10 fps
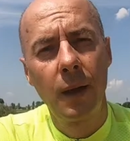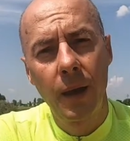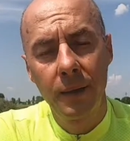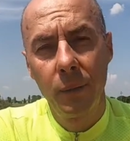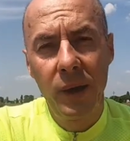
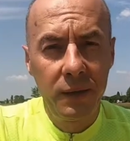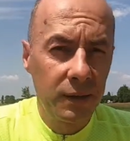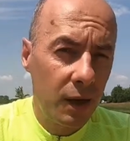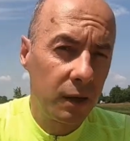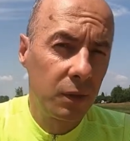And the main
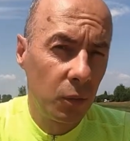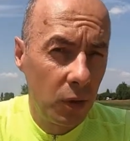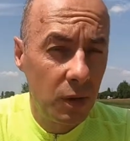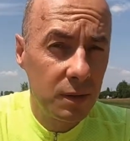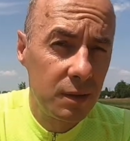target
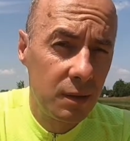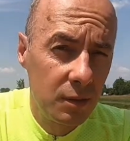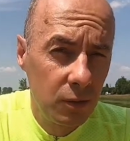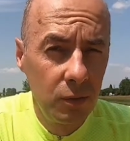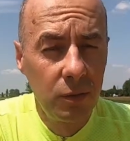was
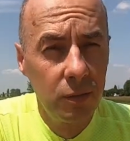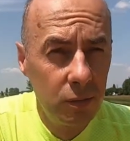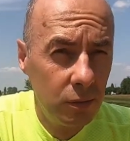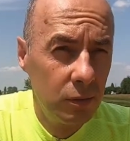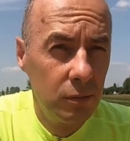
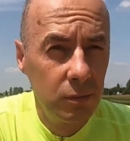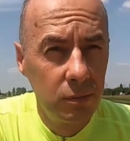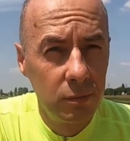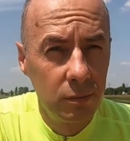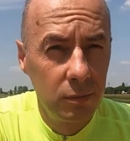to
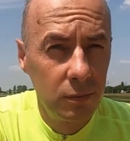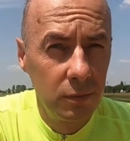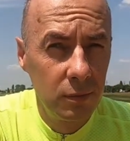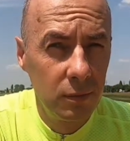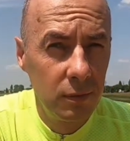
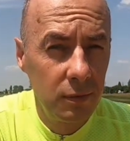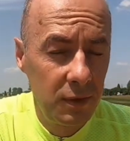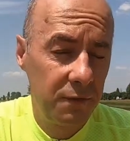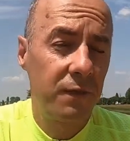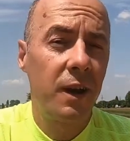
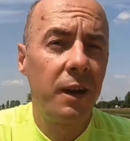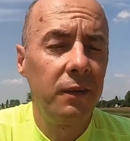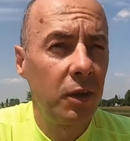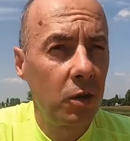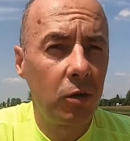define
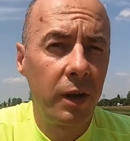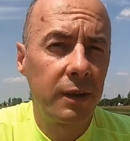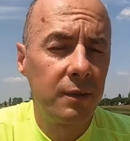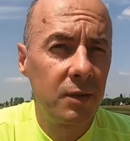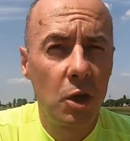the
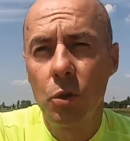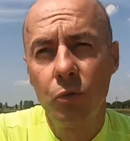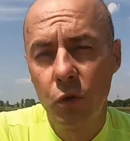correct zone